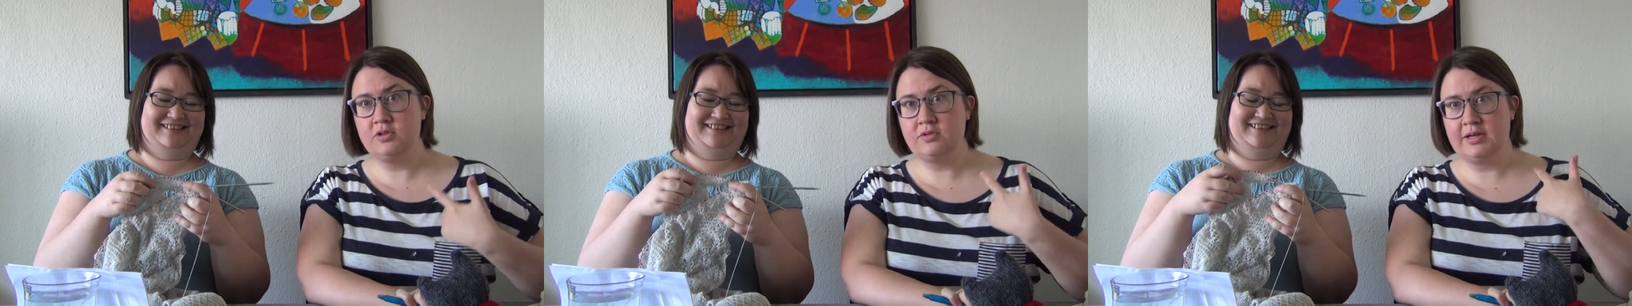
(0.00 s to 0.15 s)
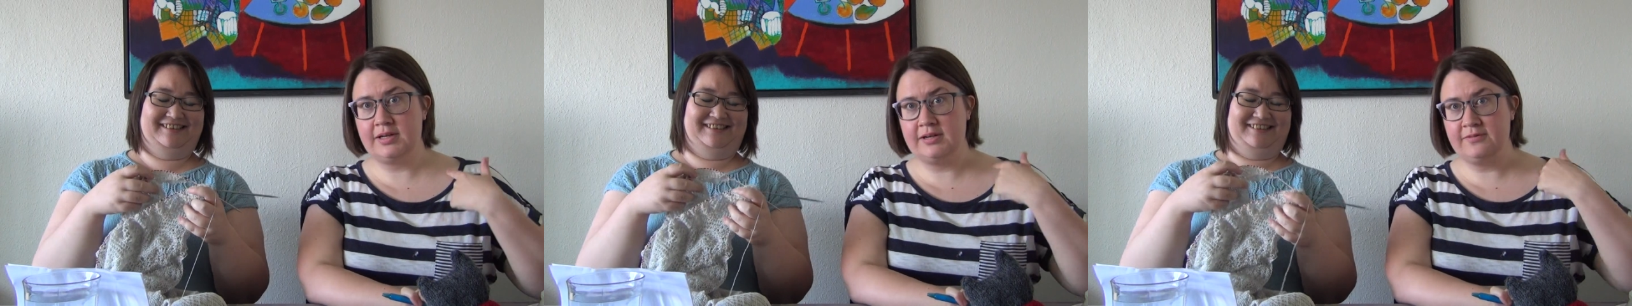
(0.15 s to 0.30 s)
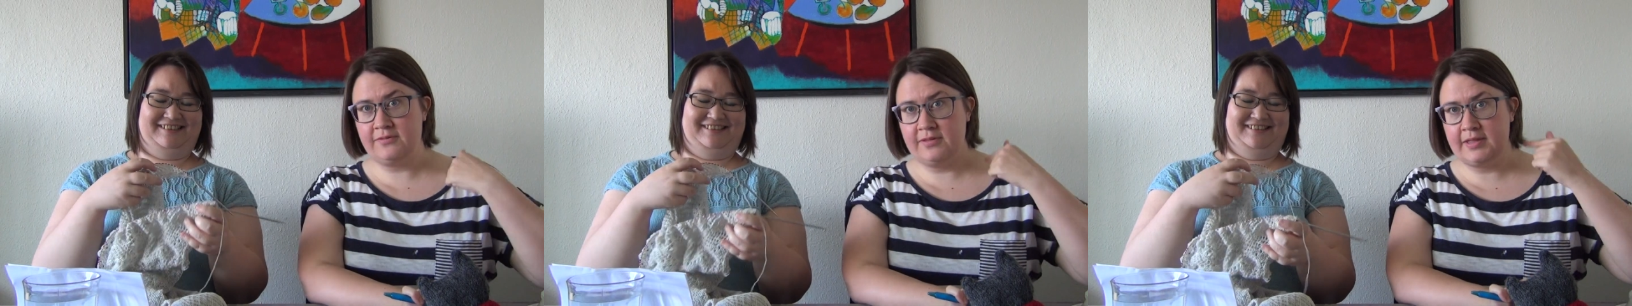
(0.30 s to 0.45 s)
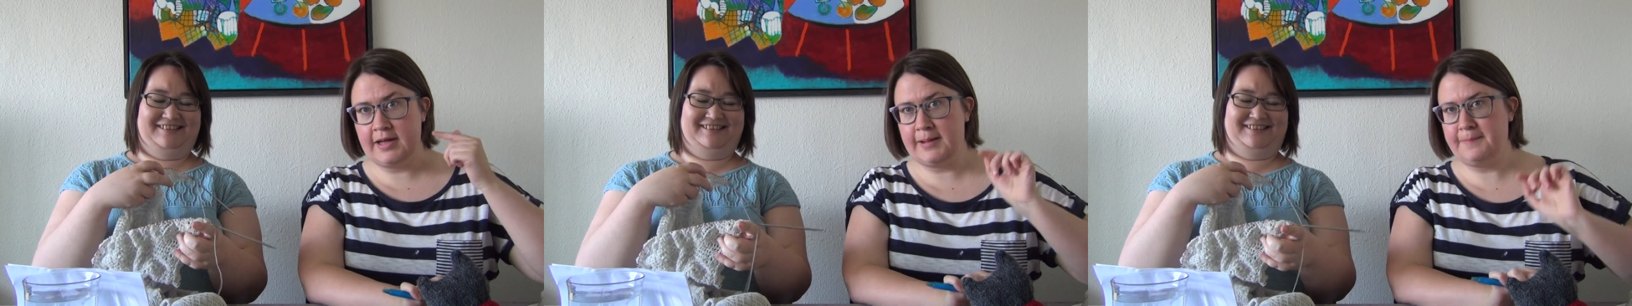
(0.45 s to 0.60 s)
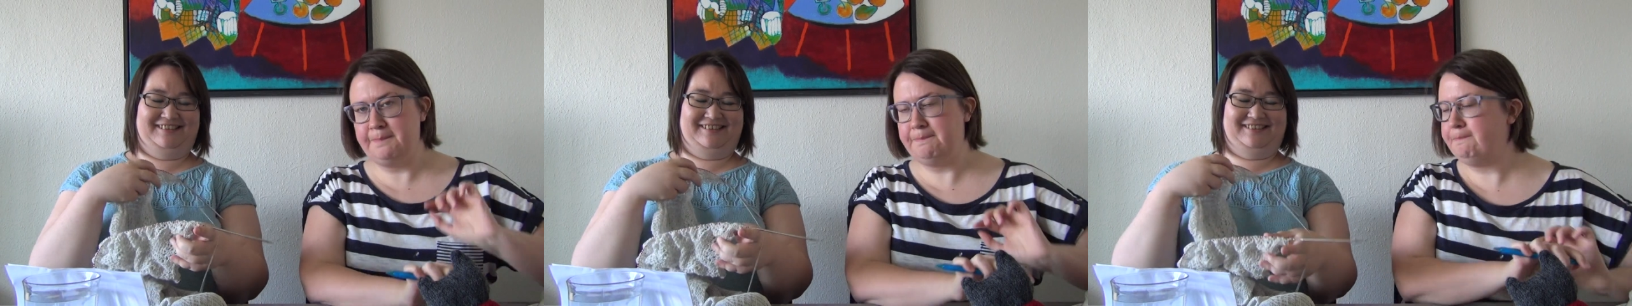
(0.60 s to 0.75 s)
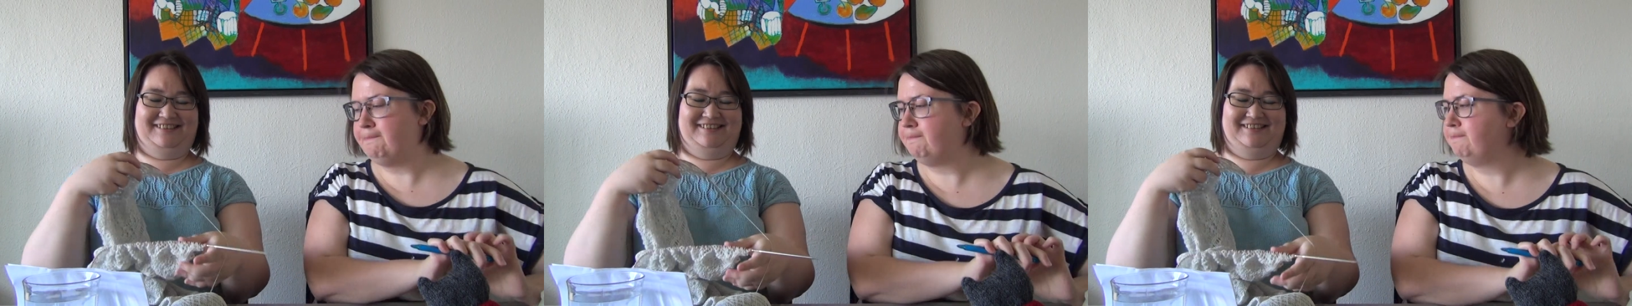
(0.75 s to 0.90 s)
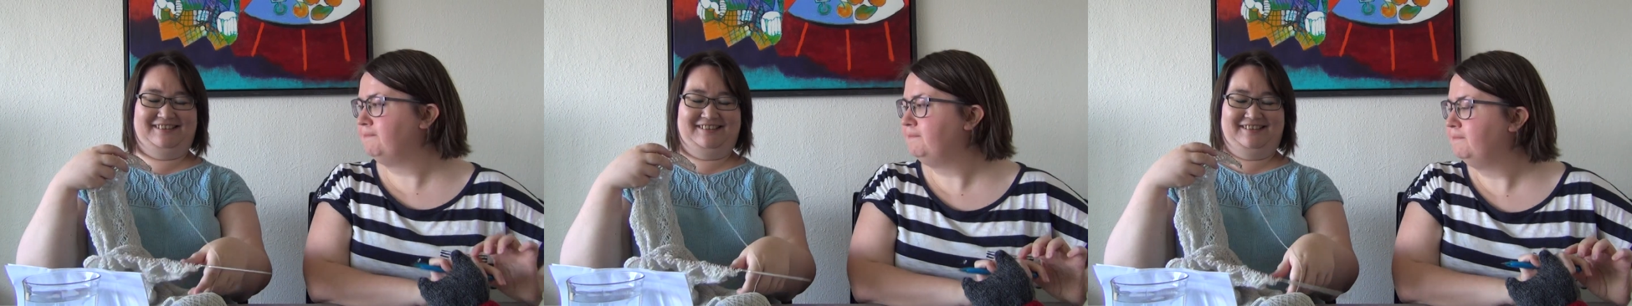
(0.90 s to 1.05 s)
Speaker 1: credit for that.
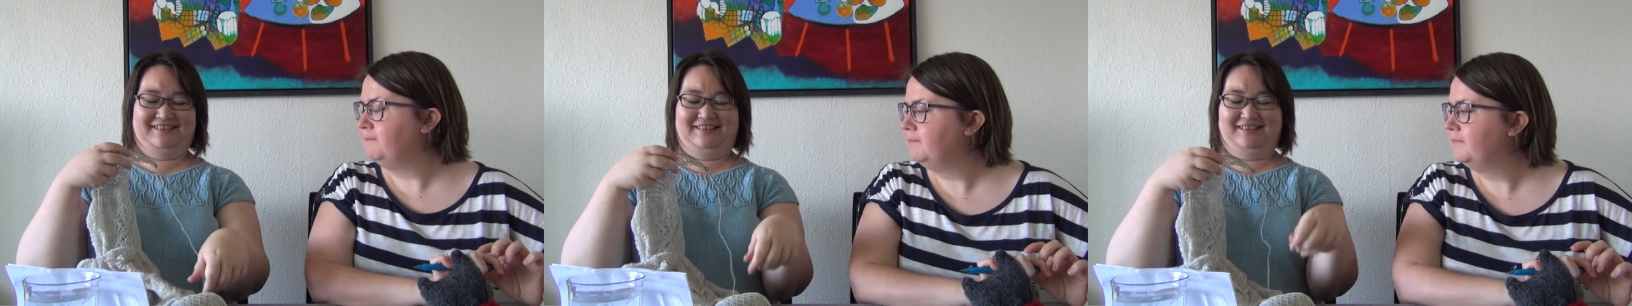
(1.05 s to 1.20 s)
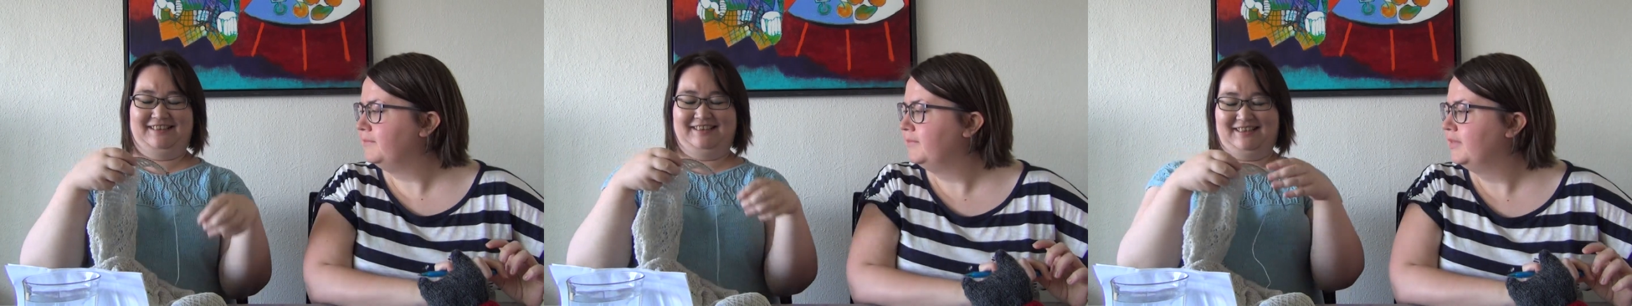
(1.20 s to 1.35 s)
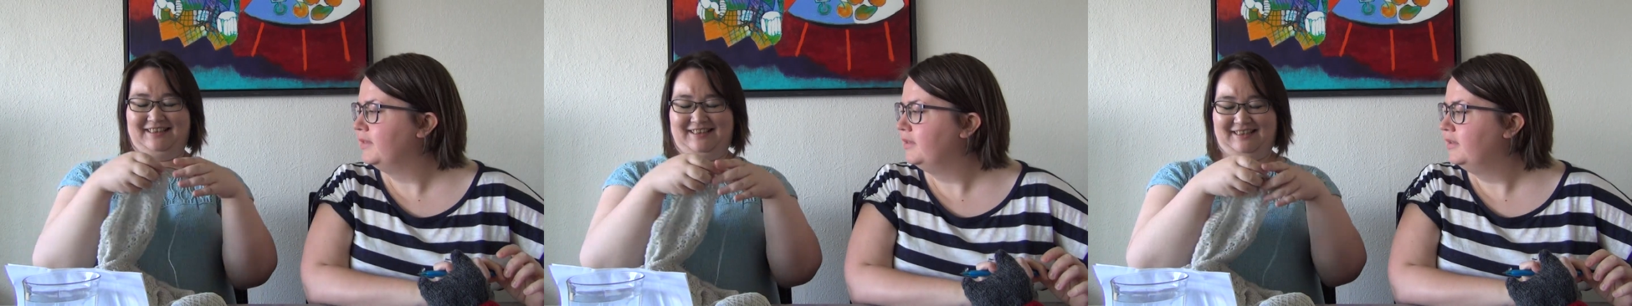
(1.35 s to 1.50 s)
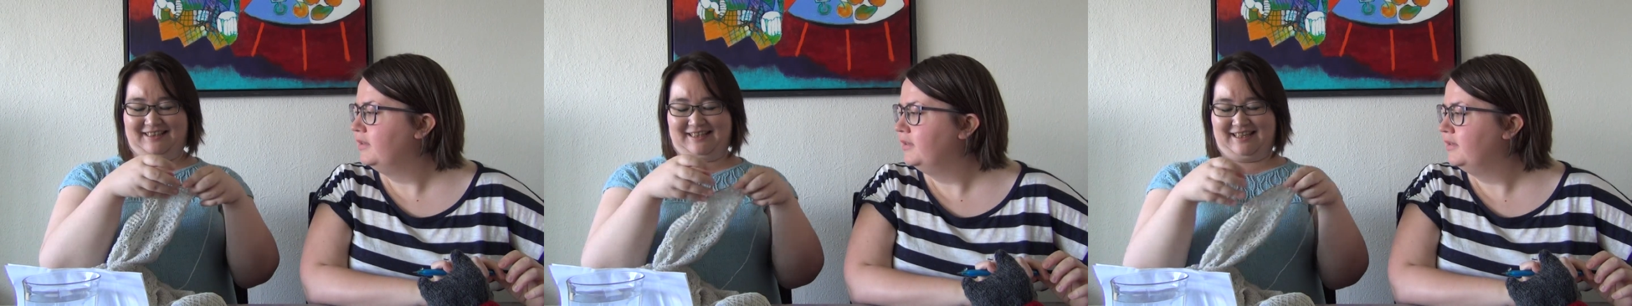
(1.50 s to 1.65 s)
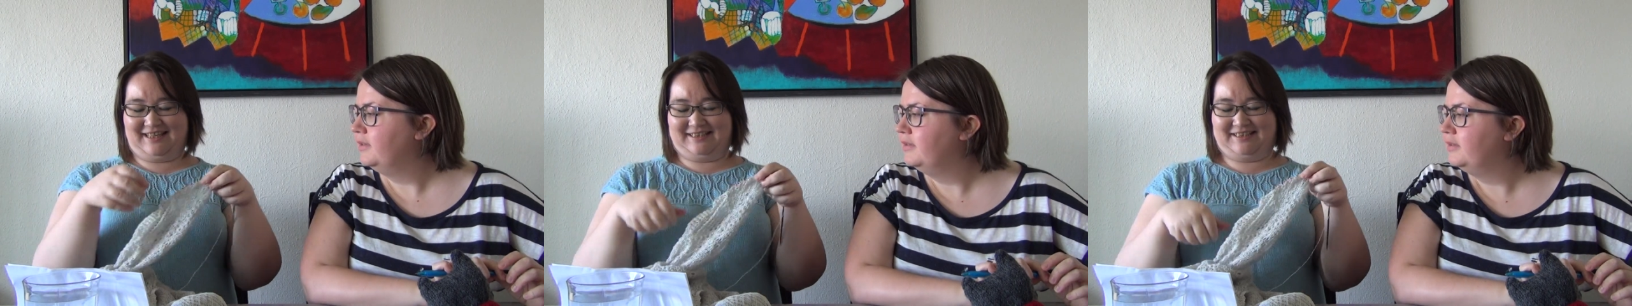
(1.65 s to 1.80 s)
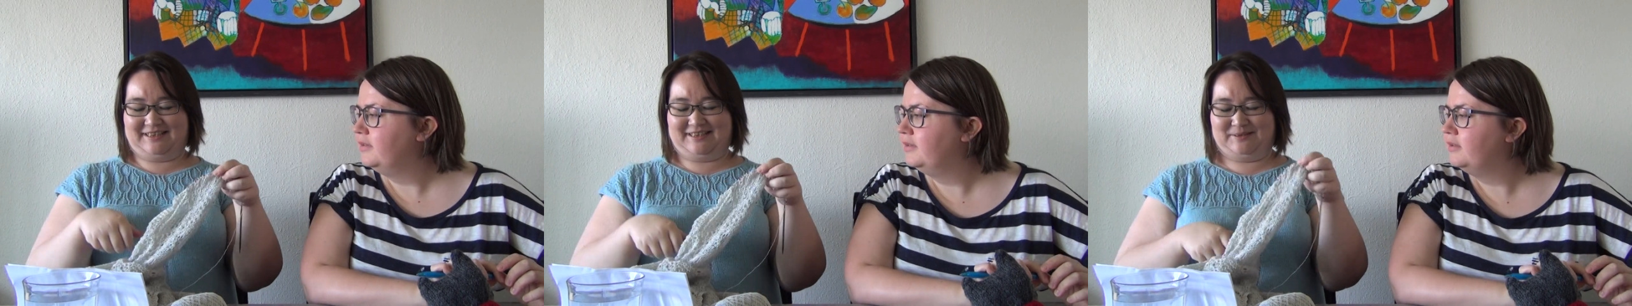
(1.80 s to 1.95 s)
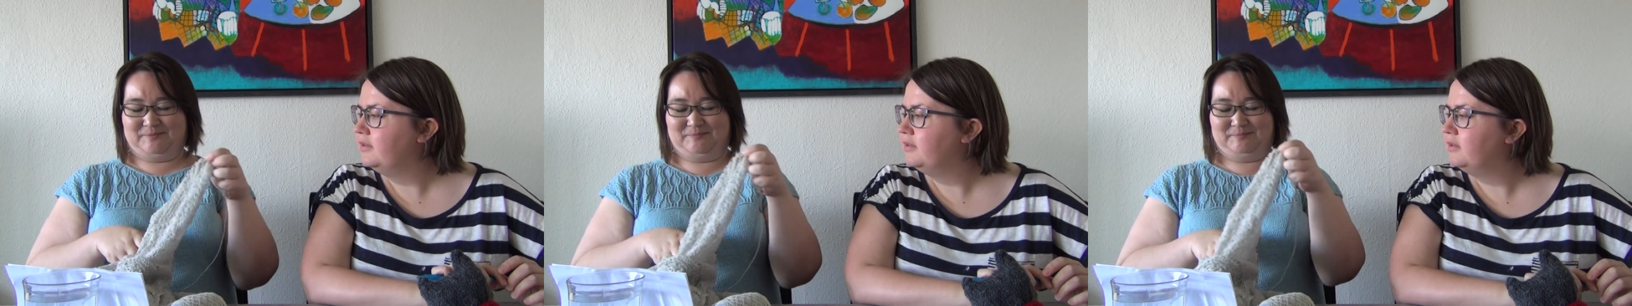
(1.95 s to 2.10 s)

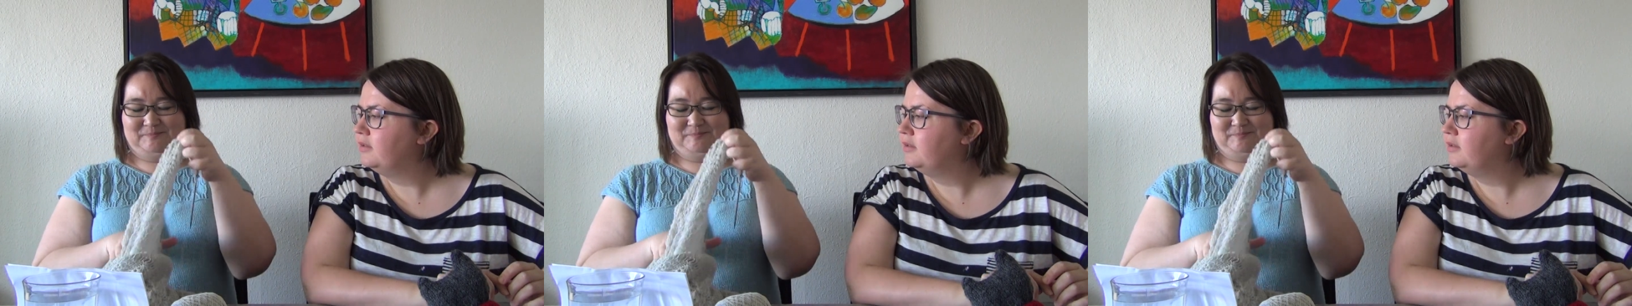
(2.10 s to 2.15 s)
Yes.